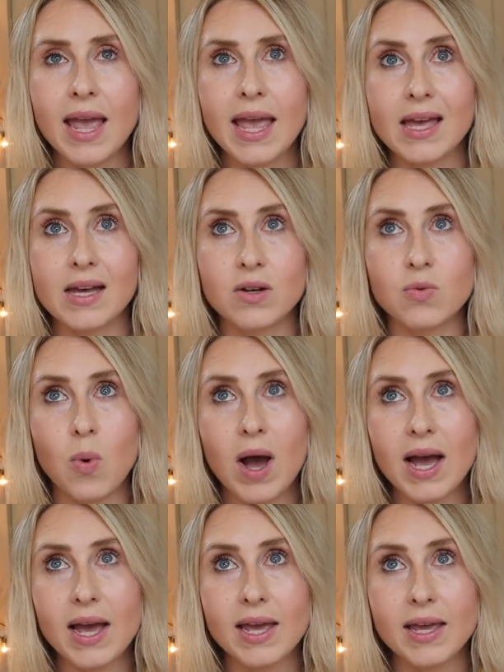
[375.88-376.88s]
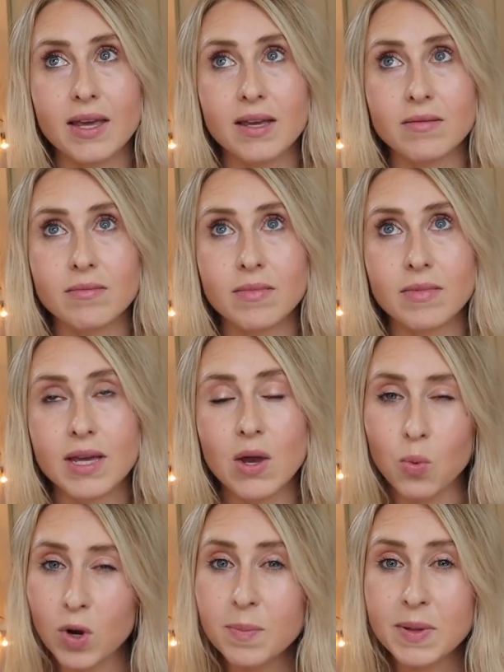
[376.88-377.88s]
and why
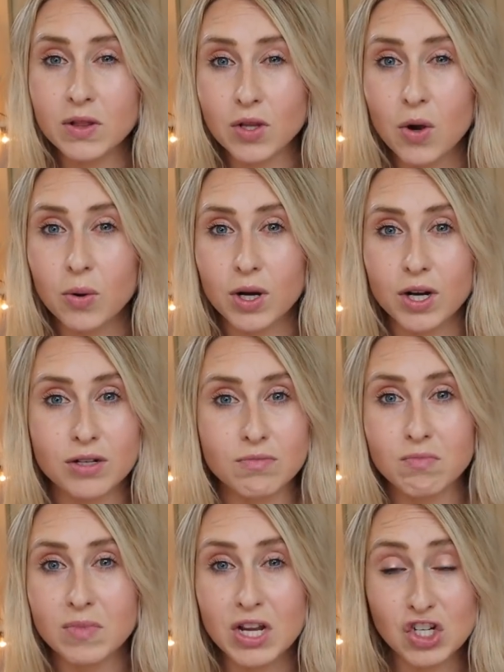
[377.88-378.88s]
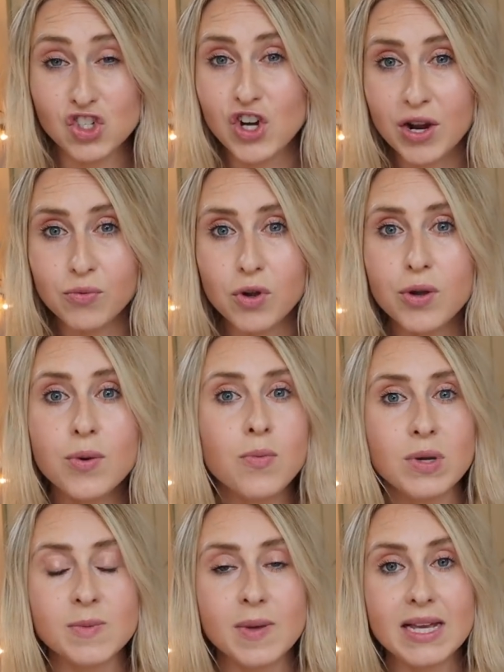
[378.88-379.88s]
it would be lower in general
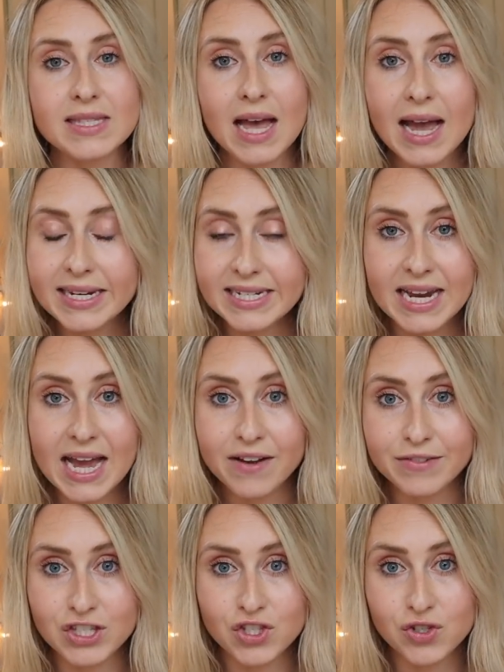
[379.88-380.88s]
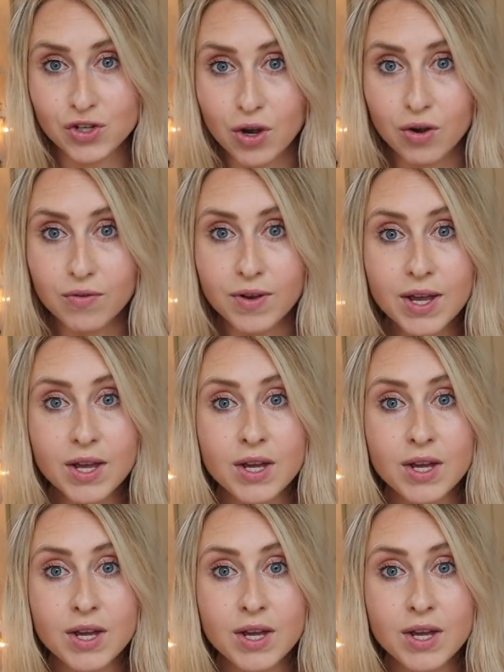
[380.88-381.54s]
was because I didn't have a stove.